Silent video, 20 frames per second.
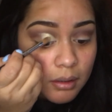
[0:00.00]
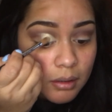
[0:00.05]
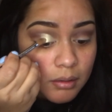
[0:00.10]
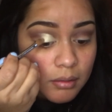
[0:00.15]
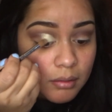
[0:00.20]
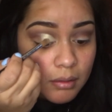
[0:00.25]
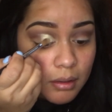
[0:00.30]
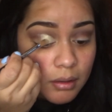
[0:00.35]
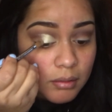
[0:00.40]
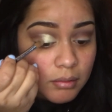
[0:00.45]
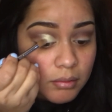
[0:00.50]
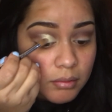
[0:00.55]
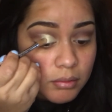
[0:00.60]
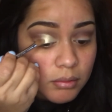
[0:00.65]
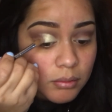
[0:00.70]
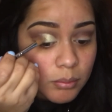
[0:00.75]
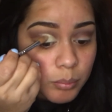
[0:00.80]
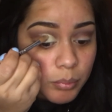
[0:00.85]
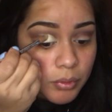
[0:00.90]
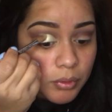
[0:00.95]
It's not
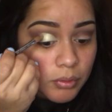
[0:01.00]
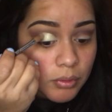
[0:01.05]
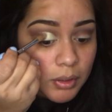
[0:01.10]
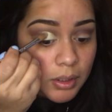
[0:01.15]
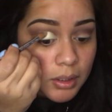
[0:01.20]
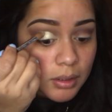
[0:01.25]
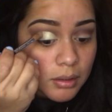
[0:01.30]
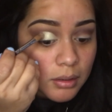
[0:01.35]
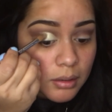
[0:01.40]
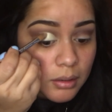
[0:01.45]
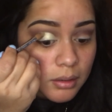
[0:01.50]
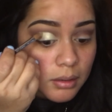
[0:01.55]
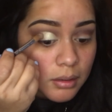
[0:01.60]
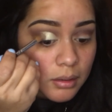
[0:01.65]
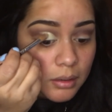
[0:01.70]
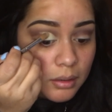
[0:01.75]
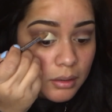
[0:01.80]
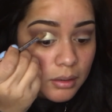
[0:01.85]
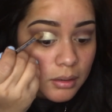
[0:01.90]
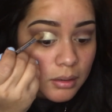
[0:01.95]
super green.
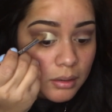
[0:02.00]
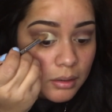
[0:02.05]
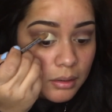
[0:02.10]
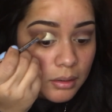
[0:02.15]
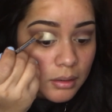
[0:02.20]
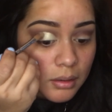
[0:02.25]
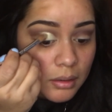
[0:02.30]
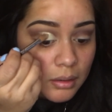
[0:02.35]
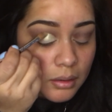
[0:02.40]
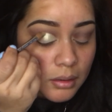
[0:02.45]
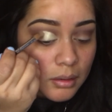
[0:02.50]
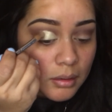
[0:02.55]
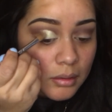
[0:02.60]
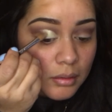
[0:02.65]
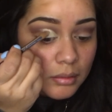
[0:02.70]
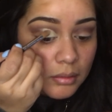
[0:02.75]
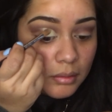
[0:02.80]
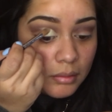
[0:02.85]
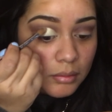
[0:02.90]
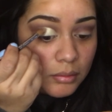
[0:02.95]

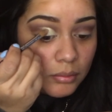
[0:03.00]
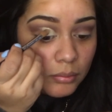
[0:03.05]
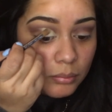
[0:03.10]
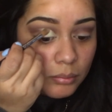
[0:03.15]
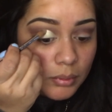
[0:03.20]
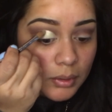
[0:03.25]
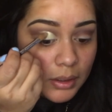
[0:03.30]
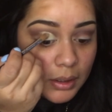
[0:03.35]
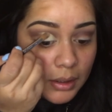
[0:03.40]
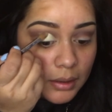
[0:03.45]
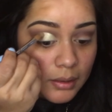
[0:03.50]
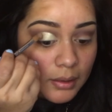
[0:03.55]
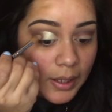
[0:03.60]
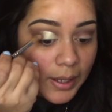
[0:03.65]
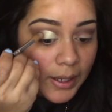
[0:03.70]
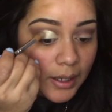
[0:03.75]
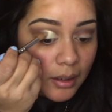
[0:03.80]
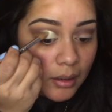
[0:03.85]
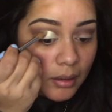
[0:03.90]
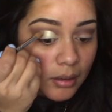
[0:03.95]
Just a really
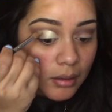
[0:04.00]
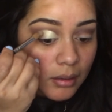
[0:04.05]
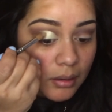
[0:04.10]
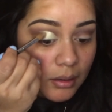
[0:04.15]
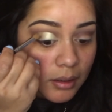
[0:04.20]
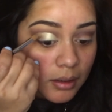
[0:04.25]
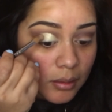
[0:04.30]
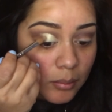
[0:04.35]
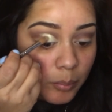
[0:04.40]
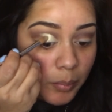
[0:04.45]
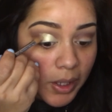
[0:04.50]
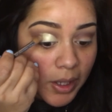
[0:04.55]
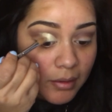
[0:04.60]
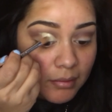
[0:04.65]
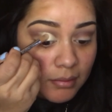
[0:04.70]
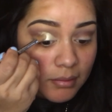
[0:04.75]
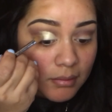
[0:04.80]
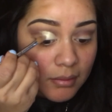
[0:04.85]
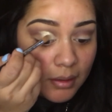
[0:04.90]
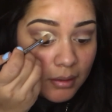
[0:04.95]
light, like
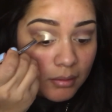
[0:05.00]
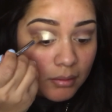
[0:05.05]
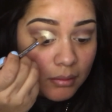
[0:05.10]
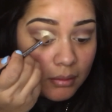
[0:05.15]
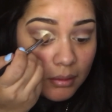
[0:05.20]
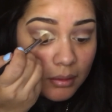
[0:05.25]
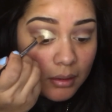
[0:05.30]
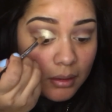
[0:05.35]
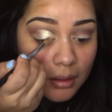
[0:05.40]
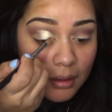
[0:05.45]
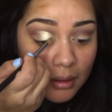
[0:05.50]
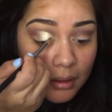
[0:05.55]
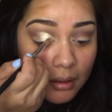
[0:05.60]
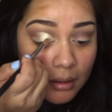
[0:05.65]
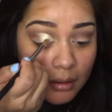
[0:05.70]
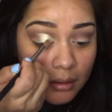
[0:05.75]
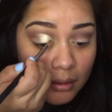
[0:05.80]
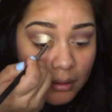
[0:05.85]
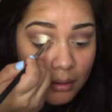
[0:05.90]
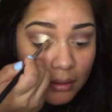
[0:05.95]
pastel looking
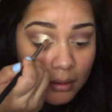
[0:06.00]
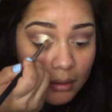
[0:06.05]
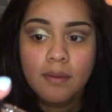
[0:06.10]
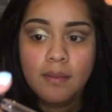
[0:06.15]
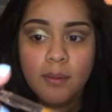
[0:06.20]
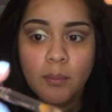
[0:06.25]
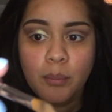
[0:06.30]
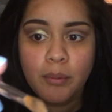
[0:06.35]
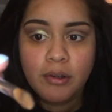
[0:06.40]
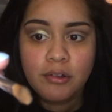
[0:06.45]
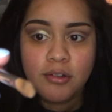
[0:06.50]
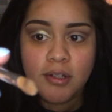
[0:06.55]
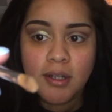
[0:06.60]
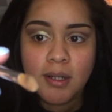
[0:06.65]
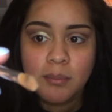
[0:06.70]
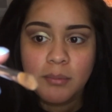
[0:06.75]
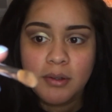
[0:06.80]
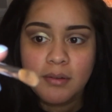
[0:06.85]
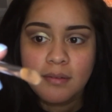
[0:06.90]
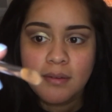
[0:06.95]
color. The brush that
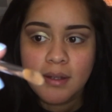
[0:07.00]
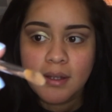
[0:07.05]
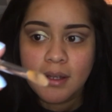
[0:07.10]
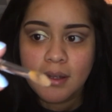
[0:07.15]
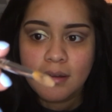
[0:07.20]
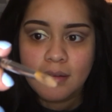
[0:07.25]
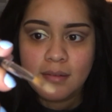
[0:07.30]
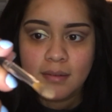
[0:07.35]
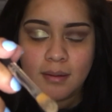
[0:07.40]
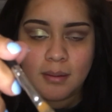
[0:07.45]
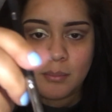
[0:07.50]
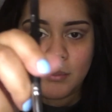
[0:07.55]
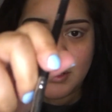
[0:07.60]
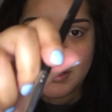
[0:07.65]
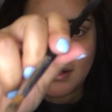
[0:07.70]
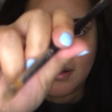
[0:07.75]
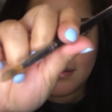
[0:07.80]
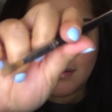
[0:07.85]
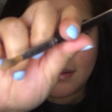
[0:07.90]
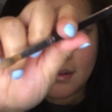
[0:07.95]
I'm using is a
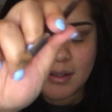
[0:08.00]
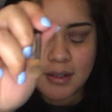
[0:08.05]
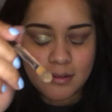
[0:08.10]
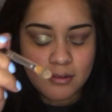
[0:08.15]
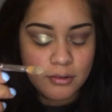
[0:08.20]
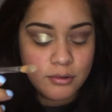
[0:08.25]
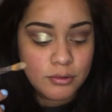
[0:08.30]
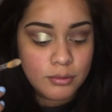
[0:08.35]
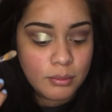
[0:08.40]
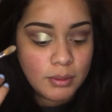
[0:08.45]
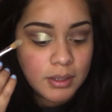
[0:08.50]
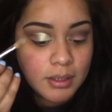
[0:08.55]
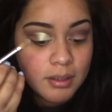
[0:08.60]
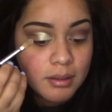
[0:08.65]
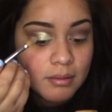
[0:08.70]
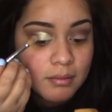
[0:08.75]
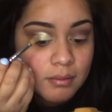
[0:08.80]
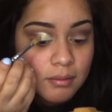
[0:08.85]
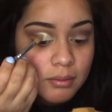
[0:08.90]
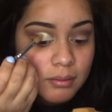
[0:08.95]
Mikasa
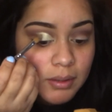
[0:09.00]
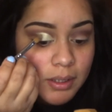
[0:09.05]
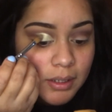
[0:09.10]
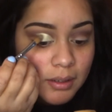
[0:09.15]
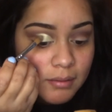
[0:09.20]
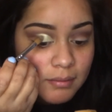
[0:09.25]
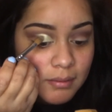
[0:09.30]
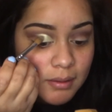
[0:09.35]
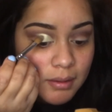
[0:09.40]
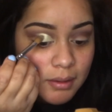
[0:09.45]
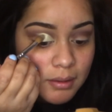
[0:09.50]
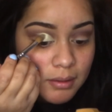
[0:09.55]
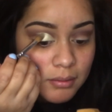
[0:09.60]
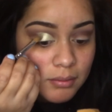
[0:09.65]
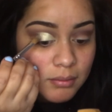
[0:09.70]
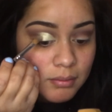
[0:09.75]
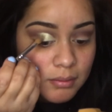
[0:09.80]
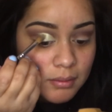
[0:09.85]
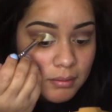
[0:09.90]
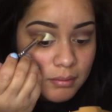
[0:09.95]
E220. So like I said, I
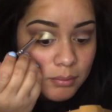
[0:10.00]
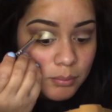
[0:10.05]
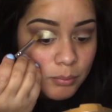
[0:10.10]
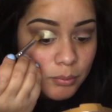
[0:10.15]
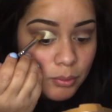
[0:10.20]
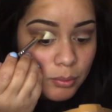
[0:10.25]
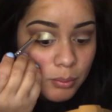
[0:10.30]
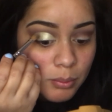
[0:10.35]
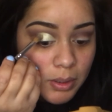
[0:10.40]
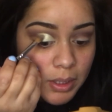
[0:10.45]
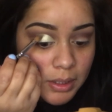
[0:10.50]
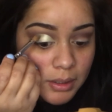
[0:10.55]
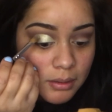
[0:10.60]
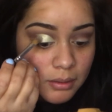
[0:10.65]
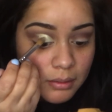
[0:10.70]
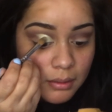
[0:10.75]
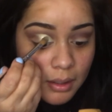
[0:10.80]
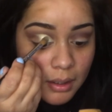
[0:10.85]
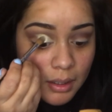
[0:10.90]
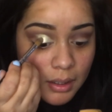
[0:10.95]
use these quite a
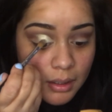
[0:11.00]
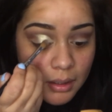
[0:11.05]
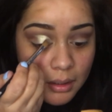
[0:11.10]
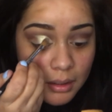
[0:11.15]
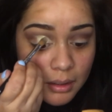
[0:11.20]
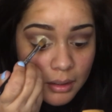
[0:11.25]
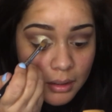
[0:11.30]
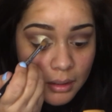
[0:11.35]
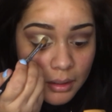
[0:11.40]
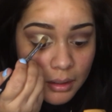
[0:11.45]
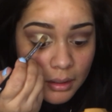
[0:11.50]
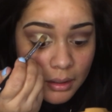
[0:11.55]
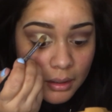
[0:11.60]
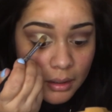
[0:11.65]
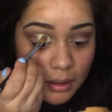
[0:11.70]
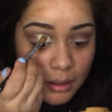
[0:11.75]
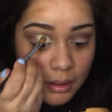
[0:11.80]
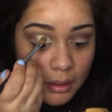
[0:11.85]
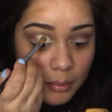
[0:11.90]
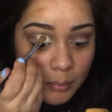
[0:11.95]
lot.
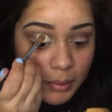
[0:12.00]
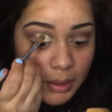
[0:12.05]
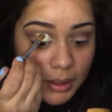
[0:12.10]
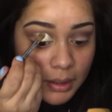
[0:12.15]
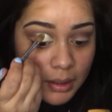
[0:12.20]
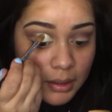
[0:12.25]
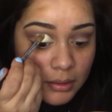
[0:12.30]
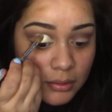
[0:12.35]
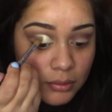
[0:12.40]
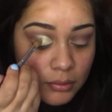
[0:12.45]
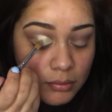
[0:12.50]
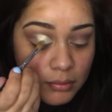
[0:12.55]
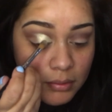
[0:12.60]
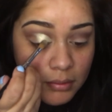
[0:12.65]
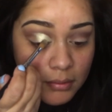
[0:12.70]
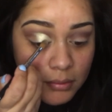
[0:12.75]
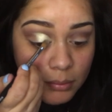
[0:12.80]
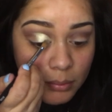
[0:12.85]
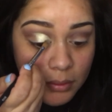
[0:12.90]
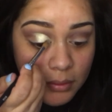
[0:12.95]
And I use
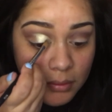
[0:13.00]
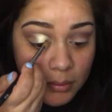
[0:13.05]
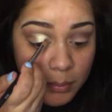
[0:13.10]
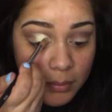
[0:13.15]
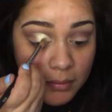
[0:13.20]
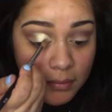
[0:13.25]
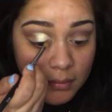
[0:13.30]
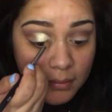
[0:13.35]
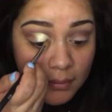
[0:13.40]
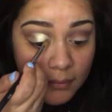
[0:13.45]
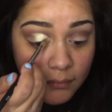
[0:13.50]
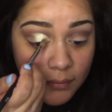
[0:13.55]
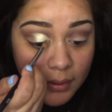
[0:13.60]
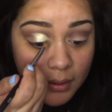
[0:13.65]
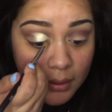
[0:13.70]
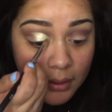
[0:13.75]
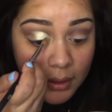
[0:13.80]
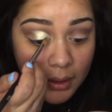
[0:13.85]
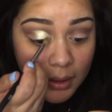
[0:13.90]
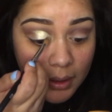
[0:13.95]
this one
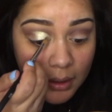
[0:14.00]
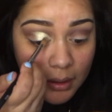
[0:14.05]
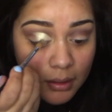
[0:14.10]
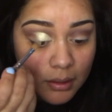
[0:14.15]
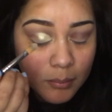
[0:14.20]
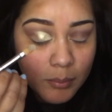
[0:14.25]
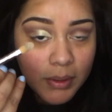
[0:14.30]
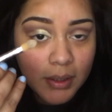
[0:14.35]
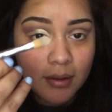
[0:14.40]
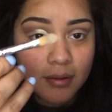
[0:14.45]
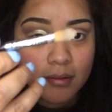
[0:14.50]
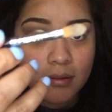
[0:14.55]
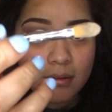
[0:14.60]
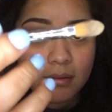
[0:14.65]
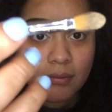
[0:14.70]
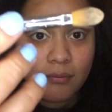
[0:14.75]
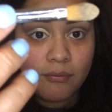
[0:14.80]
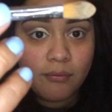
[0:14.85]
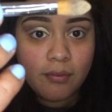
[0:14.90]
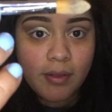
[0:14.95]
specifically because it's
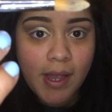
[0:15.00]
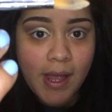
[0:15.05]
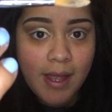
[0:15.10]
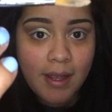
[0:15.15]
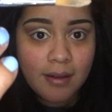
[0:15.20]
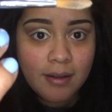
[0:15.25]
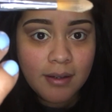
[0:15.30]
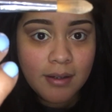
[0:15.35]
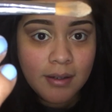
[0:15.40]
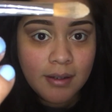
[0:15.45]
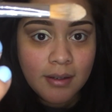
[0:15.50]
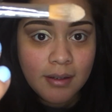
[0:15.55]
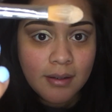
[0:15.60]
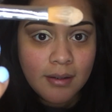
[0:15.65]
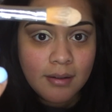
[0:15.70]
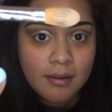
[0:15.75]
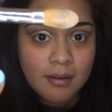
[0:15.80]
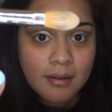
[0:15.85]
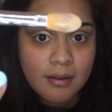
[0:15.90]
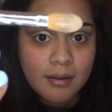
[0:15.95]
flat,
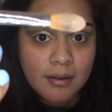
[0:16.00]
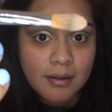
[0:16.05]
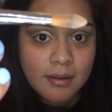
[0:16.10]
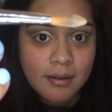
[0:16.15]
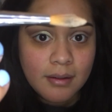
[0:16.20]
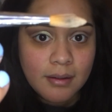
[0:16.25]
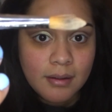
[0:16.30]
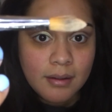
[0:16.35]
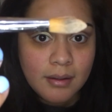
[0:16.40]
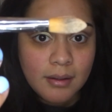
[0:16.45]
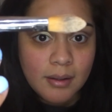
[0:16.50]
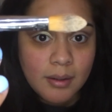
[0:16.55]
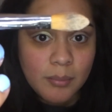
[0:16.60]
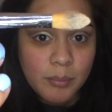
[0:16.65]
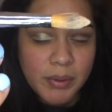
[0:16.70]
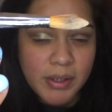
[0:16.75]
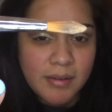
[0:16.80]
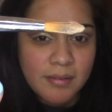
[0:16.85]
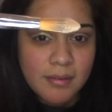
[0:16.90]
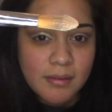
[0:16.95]

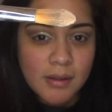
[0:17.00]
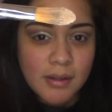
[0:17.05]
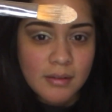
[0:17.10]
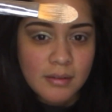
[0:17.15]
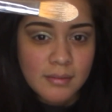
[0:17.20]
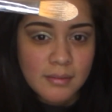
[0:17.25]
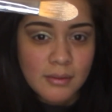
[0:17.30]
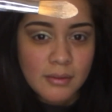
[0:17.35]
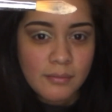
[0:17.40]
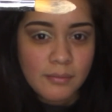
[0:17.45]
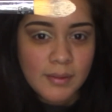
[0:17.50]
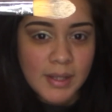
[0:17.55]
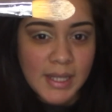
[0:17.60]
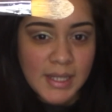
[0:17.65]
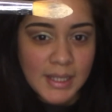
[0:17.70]
but it's not so flat